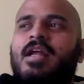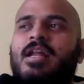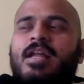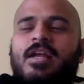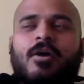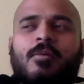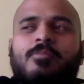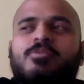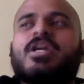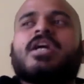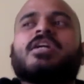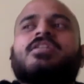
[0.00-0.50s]

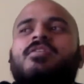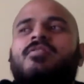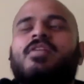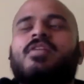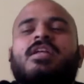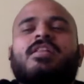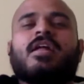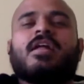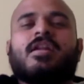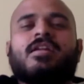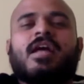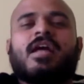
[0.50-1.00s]
really
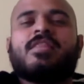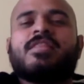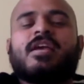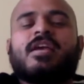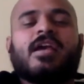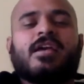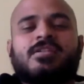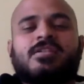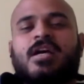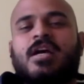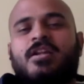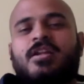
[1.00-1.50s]
objectively that
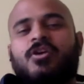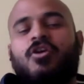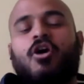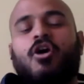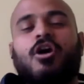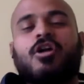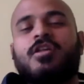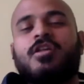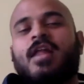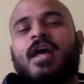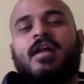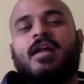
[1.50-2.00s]
I think has
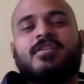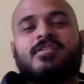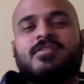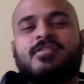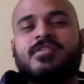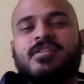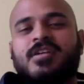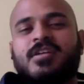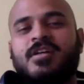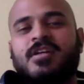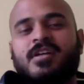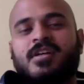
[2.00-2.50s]
undergone
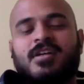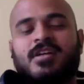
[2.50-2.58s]
that